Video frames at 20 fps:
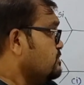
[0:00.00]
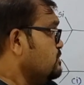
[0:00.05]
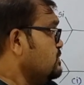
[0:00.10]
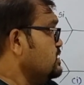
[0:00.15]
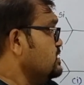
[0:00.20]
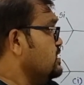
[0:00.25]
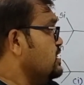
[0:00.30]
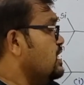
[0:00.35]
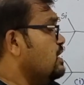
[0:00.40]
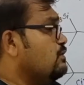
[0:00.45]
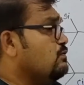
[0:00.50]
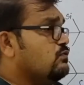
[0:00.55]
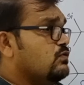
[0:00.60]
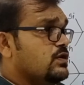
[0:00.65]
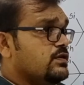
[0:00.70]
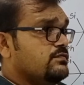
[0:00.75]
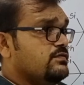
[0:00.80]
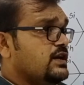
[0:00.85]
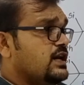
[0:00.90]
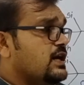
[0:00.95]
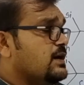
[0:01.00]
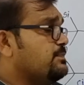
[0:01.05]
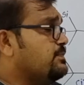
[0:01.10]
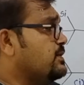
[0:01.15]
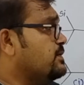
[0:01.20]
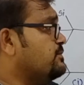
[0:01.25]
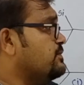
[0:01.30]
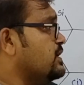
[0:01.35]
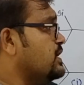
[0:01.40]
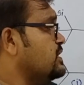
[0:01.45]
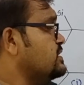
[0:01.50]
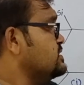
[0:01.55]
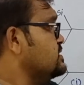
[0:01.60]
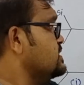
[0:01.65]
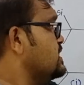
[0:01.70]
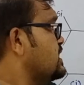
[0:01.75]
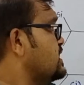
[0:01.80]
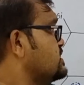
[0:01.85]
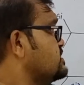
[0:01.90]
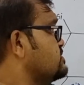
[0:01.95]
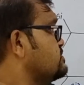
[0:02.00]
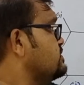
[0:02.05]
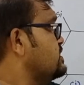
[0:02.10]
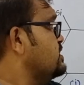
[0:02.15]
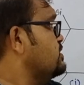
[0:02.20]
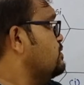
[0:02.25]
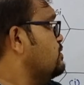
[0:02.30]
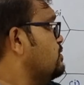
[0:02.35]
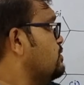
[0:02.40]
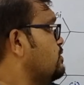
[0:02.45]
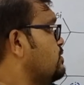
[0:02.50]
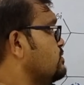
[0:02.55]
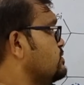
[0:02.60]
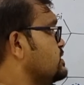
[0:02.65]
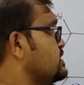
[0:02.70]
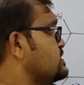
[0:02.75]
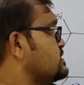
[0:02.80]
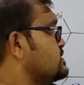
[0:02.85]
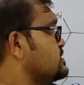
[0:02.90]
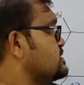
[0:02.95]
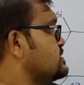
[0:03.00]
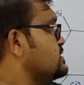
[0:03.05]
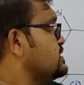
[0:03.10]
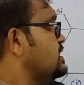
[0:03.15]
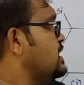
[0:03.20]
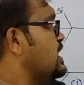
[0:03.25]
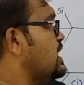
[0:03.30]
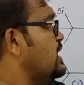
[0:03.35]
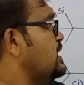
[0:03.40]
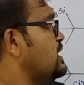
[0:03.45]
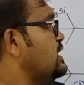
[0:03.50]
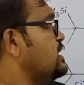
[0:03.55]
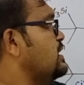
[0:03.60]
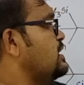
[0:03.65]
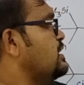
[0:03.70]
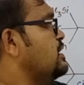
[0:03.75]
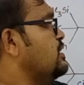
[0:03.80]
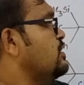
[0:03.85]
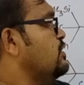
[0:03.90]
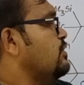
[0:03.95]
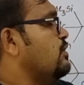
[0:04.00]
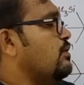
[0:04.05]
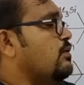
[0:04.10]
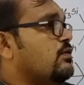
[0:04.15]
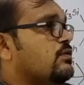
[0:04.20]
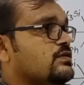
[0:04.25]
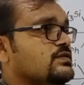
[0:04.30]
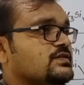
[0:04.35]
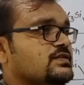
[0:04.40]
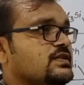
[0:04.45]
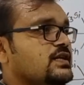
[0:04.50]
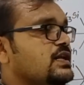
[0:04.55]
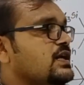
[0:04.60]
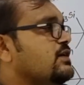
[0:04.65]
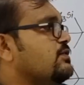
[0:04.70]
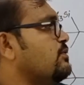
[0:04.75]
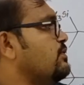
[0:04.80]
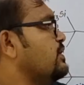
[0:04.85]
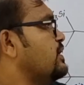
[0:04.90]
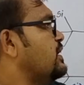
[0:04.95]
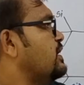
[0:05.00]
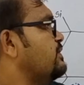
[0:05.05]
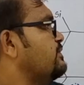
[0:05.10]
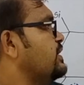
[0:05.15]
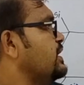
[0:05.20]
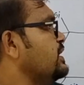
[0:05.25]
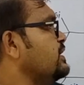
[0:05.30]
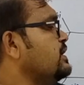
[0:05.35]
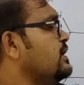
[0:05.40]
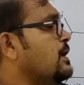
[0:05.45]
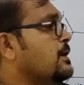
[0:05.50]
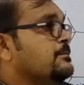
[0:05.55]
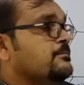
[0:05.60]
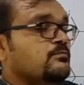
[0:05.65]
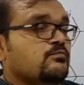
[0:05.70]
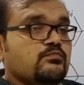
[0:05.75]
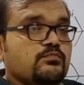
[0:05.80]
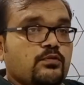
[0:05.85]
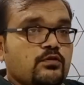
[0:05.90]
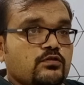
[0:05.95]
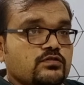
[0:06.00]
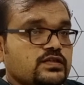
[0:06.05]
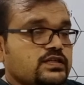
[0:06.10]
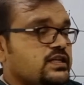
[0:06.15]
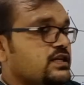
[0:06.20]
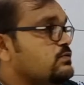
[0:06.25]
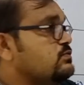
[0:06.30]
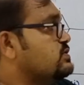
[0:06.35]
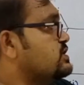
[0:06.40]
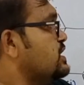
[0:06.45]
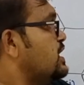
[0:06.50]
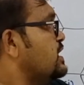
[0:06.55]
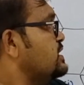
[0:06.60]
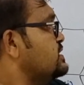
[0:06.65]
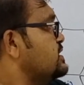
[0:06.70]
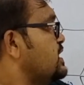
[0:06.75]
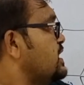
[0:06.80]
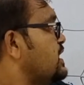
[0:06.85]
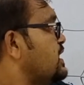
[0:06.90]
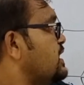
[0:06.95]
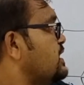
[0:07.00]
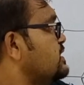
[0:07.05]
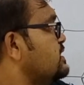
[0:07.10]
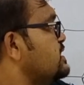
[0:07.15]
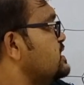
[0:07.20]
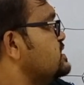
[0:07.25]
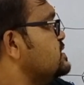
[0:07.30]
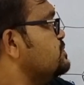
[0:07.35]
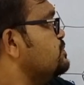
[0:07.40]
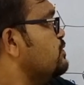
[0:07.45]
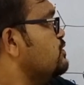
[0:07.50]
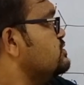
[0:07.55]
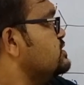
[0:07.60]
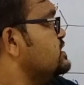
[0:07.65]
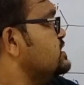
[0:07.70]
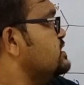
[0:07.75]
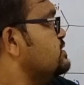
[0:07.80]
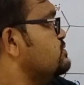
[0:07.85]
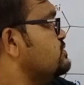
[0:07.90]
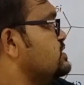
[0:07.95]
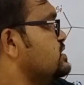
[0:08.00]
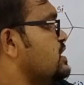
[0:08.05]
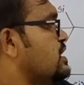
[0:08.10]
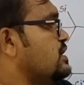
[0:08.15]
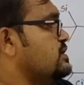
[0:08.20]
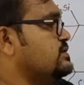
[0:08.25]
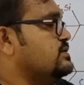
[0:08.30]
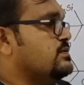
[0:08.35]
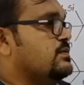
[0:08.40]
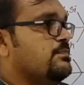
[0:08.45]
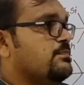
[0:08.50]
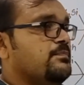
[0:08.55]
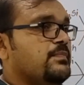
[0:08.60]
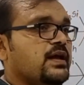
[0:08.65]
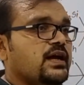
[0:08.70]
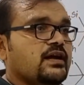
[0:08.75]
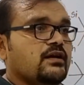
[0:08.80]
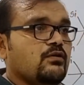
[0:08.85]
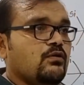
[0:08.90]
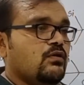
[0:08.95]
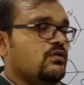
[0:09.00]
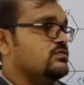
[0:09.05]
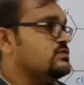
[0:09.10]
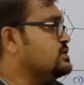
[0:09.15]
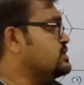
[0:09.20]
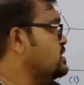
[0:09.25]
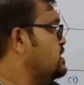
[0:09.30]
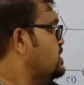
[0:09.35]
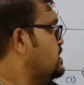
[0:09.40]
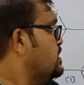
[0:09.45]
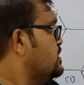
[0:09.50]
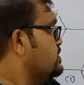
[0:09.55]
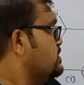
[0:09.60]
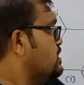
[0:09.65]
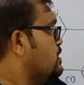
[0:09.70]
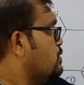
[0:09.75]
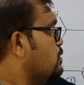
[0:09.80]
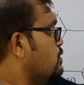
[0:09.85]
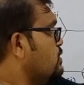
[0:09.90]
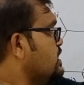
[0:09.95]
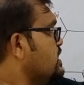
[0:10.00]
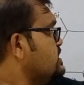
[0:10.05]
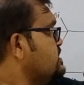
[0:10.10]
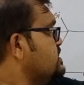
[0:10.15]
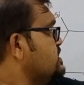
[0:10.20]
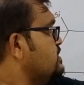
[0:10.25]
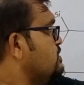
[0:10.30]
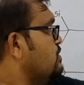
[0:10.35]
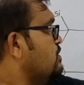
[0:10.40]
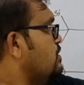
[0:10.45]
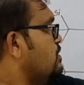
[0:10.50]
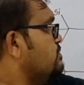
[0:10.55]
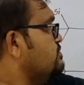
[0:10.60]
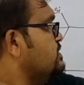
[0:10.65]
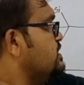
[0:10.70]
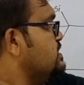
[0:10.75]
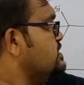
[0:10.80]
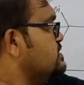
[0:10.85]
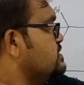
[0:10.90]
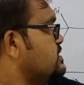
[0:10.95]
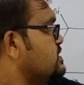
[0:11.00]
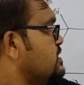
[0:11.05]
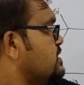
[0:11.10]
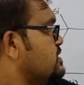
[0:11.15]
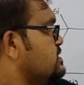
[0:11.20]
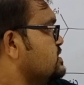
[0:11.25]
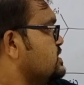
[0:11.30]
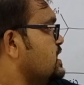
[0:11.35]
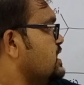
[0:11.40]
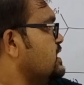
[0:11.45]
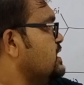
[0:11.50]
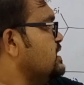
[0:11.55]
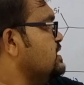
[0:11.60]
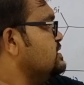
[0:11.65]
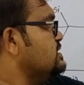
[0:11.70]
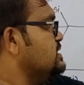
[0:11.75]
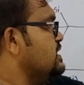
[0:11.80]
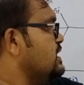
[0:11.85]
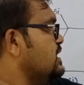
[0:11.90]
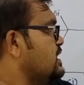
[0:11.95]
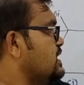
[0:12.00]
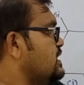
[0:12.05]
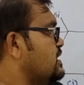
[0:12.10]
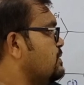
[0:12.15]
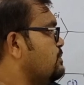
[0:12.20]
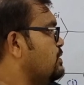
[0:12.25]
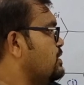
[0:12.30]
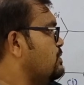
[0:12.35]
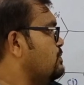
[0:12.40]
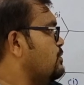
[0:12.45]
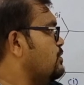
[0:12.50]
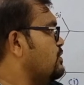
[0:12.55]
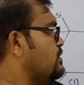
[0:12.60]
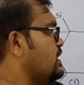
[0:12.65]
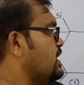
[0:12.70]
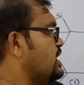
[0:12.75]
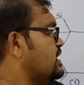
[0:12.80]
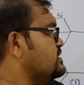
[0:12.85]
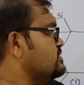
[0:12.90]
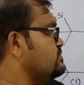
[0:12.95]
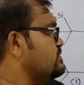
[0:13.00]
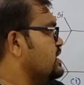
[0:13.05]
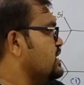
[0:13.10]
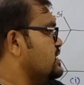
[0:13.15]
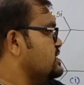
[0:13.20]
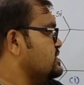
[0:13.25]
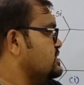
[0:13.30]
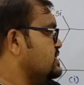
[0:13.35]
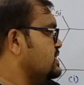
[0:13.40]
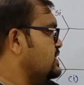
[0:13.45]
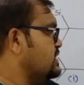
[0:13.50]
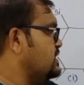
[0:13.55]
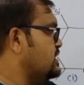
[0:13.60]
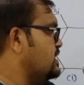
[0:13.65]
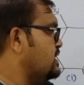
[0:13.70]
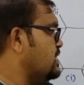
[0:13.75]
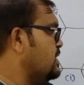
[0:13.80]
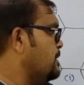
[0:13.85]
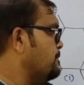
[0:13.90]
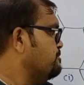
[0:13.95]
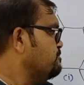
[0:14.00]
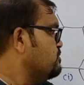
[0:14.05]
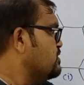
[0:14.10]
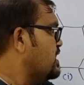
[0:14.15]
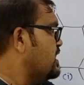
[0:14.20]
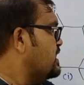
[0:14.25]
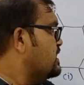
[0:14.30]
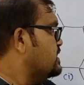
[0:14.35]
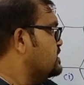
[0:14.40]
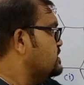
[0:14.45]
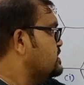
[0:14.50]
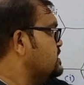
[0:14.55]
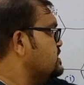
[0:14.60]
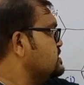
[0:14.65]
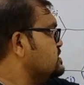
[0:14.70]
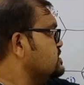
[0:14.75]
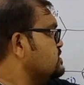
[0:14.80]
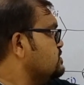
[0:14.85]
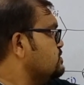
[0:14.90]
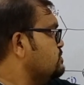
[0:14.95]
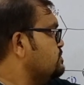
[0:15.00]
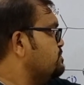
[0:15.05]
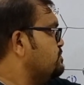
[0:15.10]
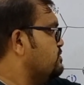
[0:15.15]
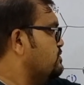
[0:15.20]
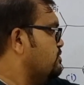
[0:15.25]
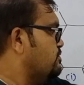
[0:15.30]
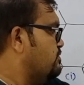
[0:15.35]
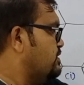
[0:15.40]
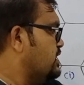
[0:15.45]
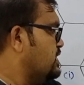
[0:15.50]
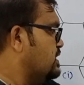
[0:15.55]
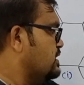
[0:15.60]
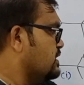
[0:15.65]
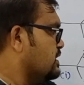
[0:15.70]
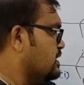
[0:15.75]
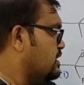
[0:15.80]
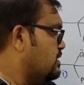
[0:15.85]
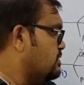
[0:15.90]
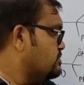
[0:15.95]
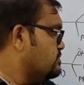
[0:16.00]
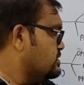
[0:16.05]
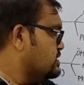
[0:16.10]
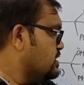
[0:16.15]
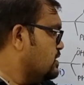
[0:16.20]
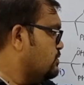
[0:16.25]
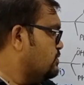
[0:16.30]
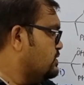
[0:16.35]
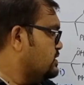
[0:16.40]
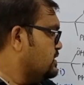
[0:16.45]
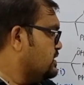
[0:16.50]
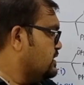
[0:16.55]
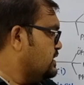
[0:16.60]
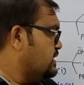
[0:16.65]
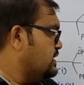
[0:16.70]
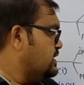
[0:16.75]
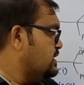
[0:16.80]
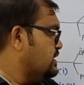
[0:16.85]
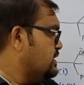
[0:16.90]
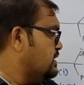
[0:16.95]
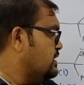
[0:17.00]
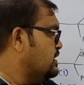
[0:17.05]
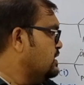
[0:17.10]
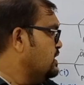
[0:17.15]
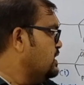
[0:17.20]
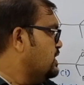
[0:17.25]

Now what will happen, friends? As we know, this silyl or silicon having positive charge, and this positive charge may cause the rotation of this single double bond, as we can see here, and this group will comes out here.